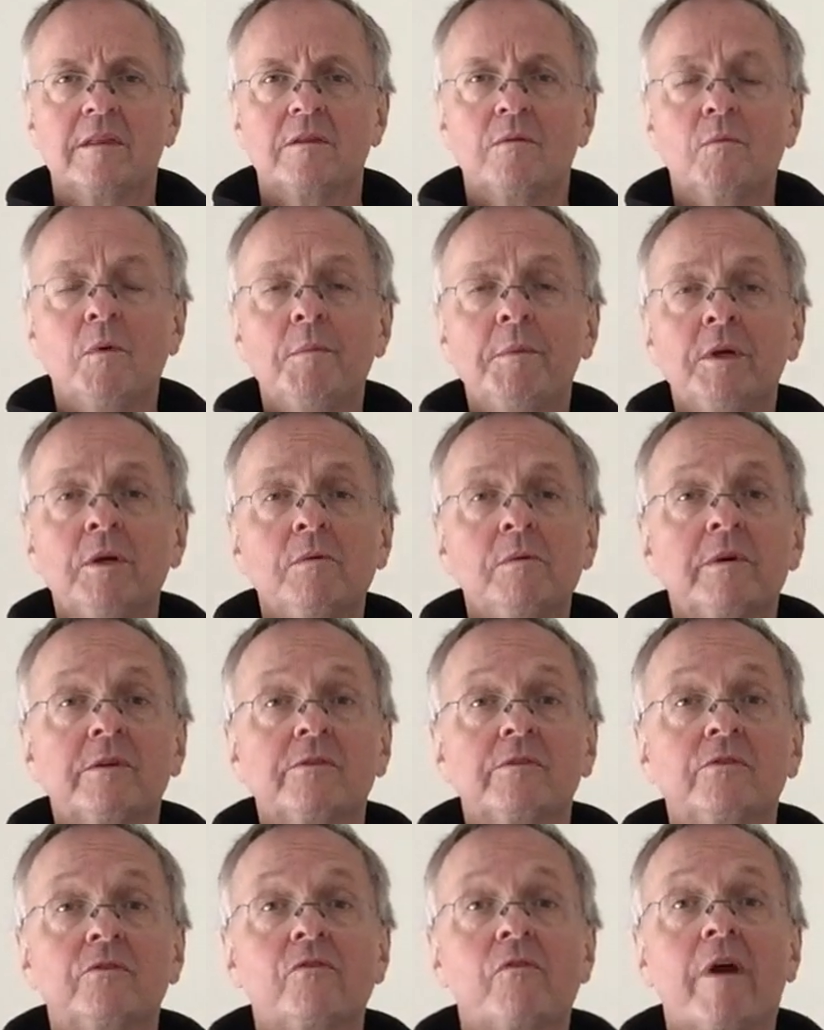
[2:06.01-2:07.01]
The woman who
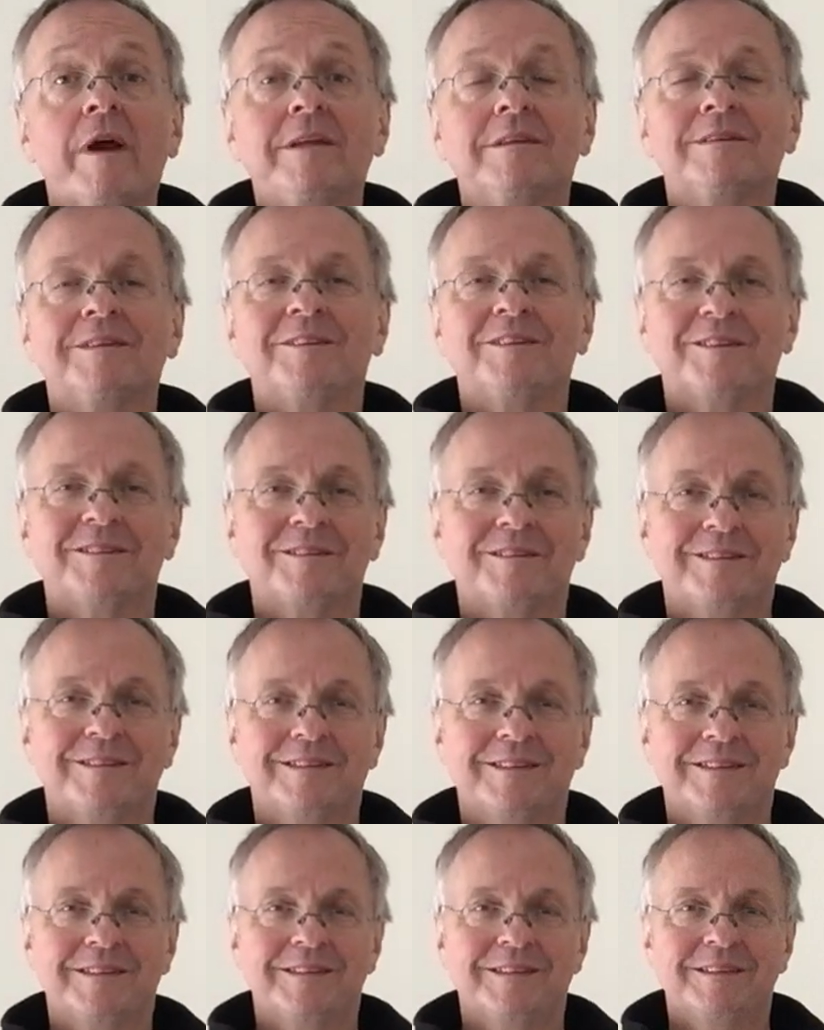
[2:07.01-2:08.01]
was straightened
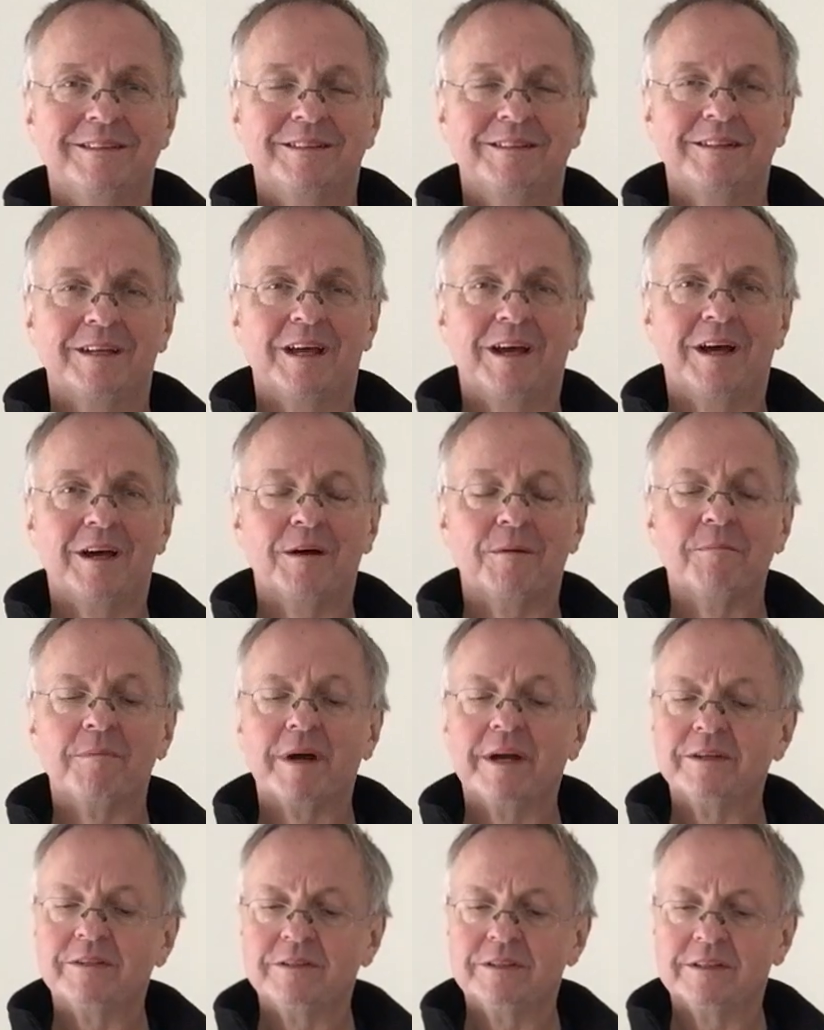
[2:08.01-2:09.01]

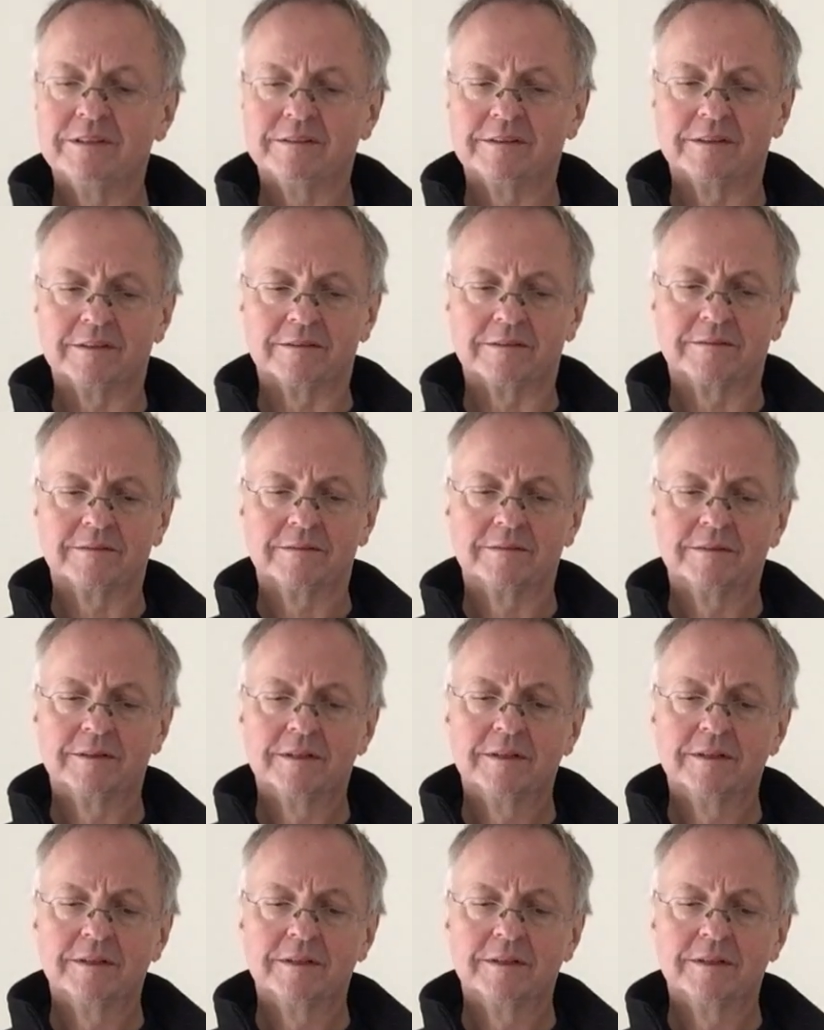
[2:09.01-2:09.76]
by Jesus,